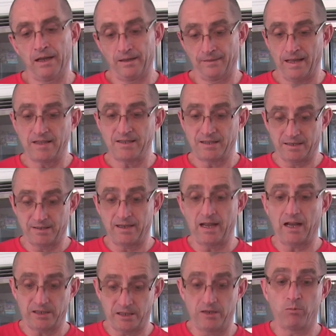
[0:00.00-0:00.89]
and that's
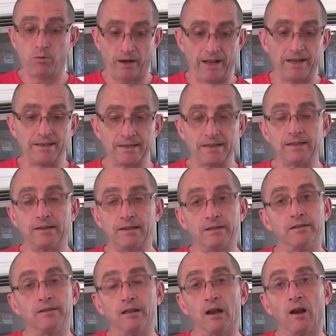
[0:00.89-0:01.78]
actually what I
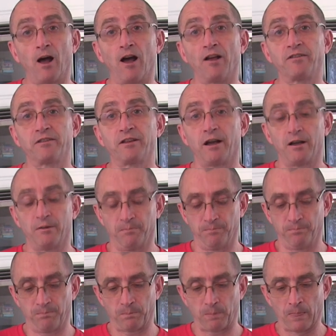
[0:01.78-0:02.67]
did the last time.
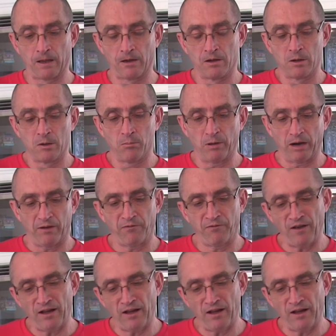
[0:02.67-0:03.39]
But I